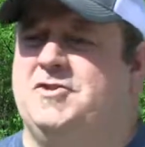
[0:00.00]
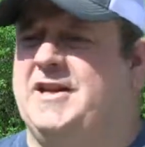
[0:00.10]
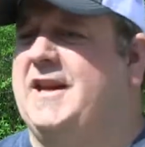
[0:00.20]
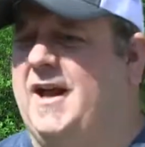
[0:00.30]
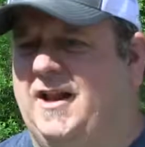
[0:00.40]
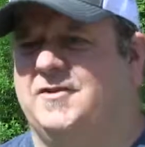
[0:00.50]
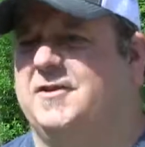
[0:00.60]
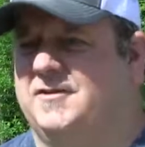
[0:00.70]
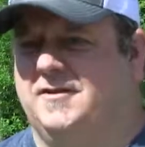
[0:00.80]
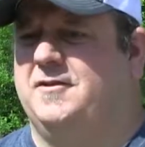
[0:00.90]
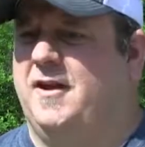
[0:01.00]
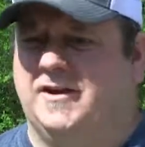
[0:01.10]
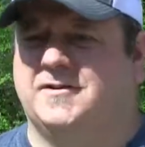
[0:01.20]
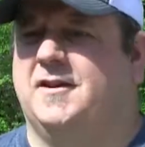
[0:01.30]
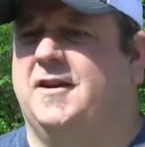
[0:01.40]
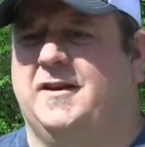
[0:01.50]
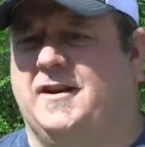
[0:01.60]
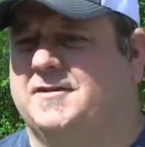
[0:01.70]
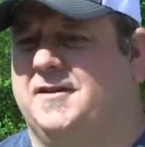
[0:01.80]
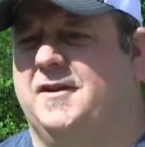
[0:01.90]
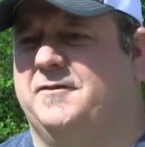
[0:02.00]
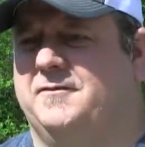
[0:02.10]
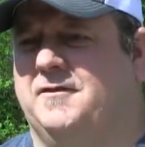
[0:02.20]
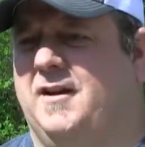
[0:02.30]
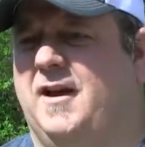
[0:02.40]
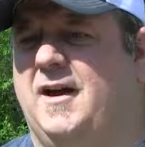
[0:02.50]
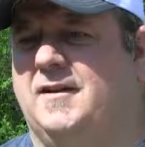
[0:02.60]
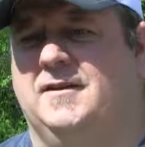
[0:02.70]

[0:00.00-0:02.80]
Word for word: genealogy, so you know I study that stuff a lot.